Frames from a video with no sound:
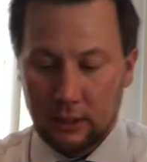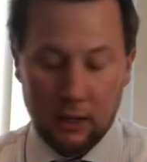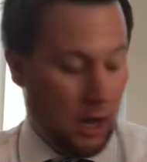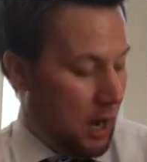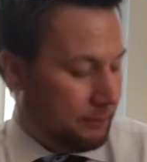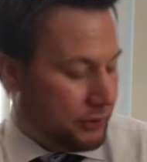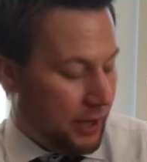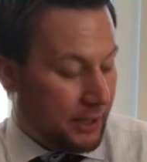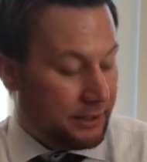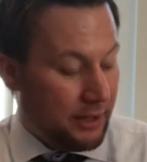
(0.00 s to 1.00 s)
So
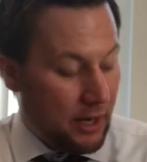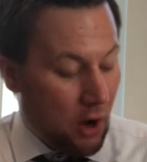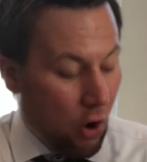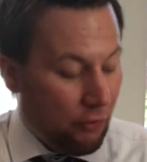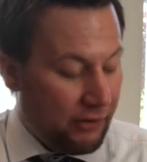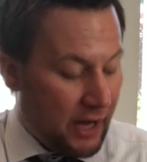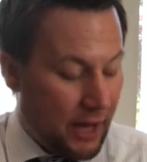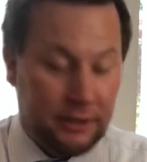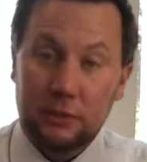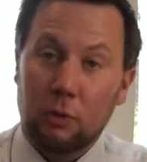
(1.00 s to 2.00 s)
next, and then Ova.
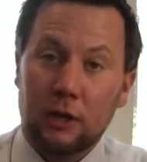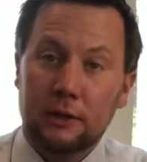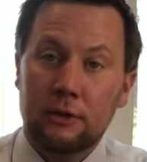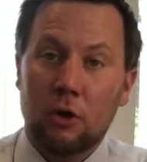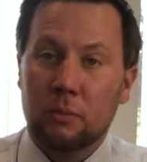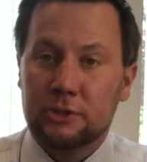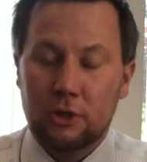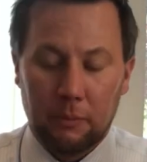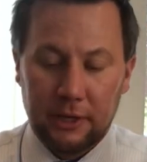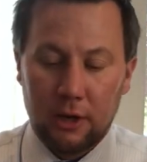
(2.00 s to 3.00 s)
This is one almost
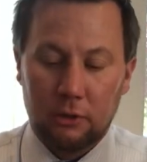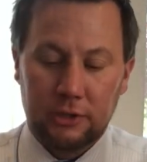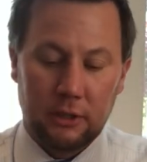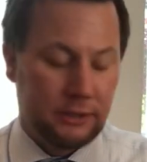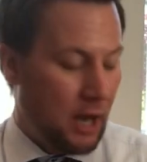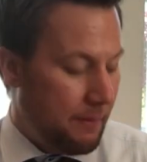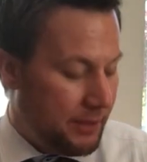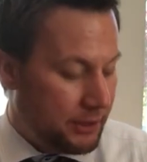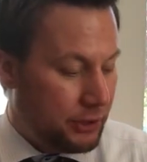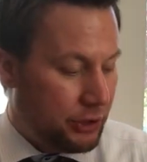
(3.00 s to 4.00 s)
nobody knows all the time, and
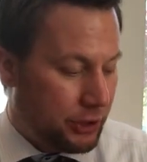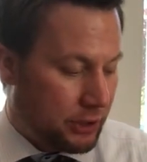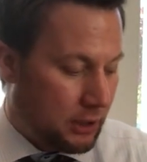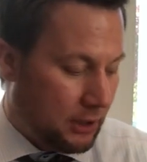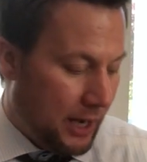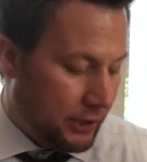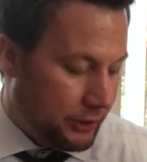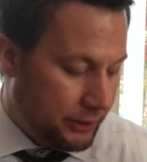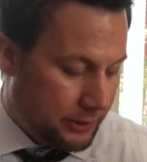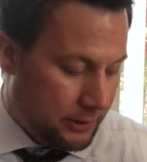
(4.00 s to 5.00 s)
this is just
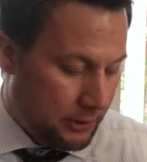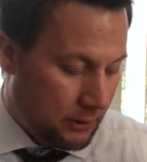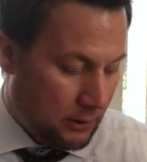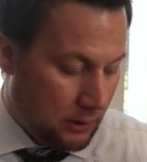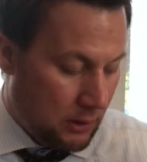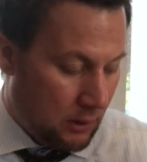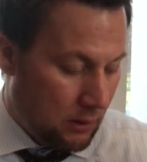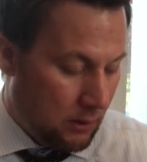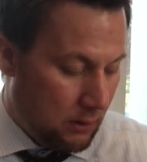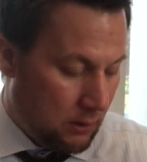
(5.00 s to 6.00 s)
collections
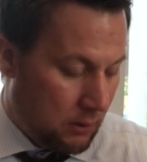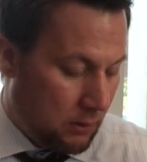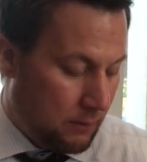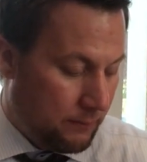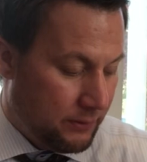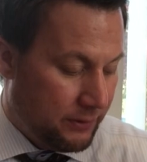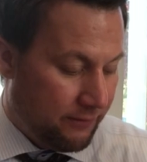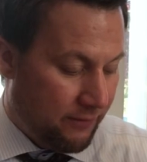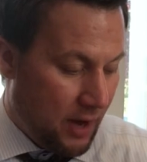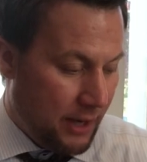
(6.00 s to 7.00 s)

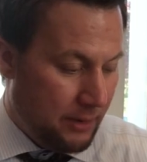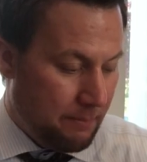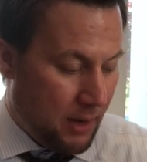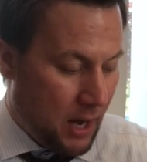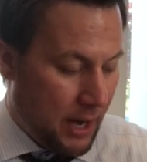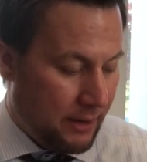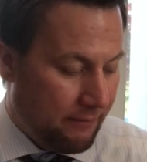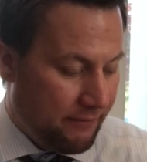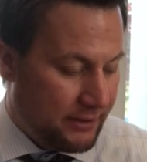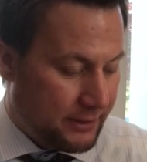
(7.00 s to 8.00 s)
divided by
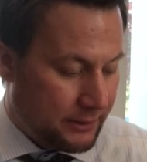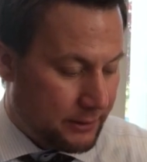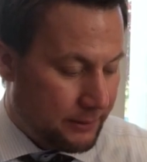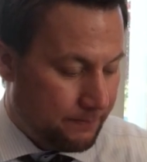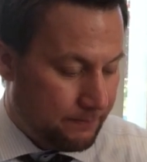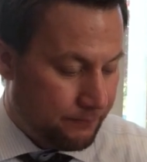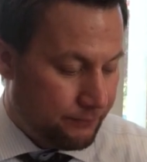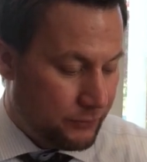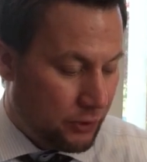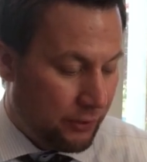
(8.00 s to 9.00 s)
visits.
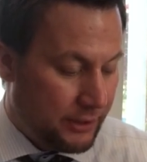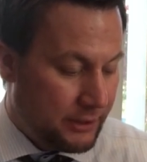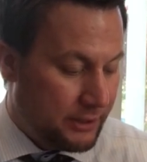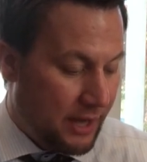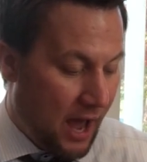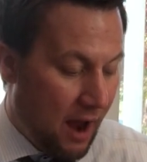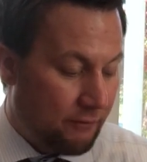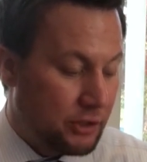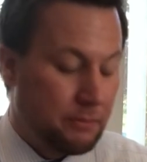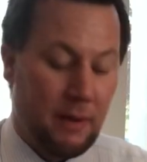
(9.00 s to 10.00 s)
So this is the
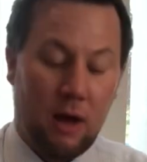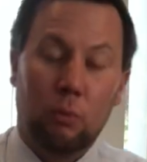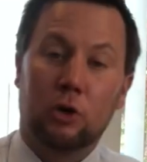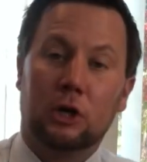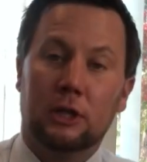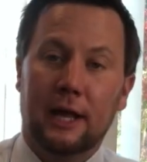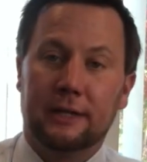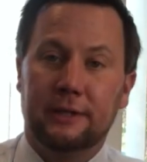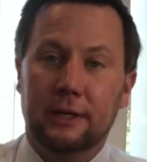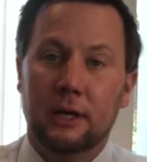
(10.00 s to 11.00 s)
average amount we're
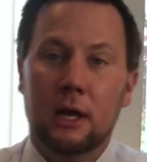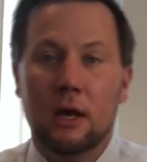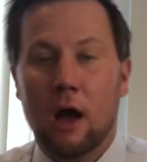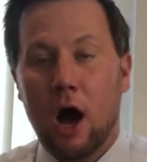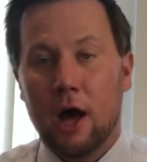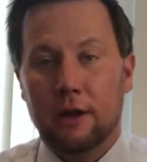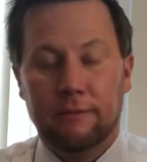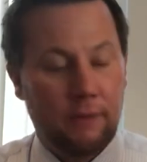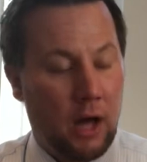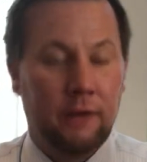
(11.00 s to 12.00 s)
collecting on
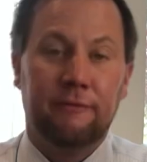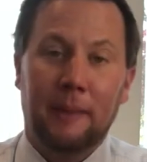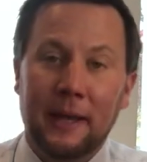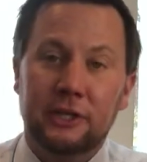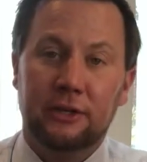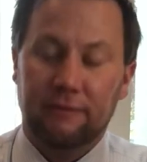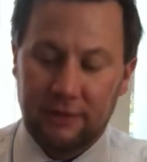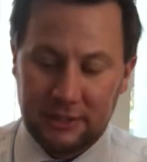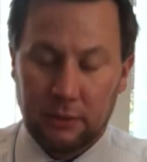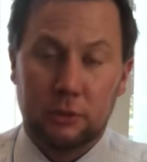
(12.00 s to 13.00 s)
a patient
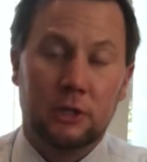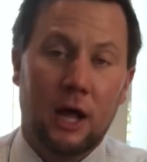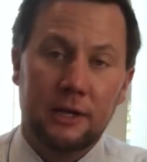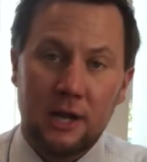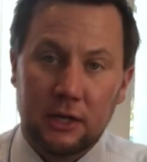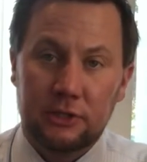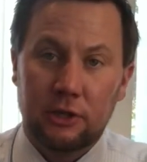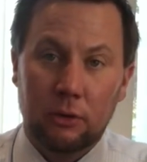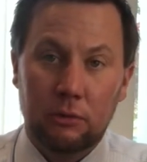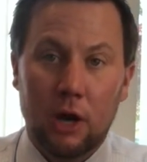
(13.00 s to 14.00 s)
visit, which a lot of docs
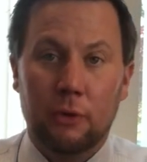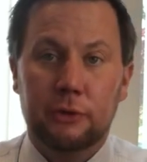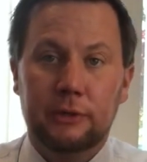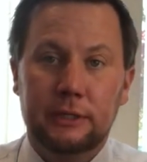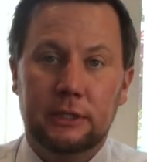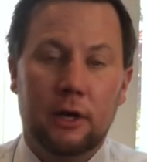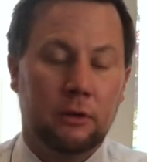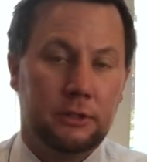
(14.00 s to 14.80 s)
don't know. You need to know.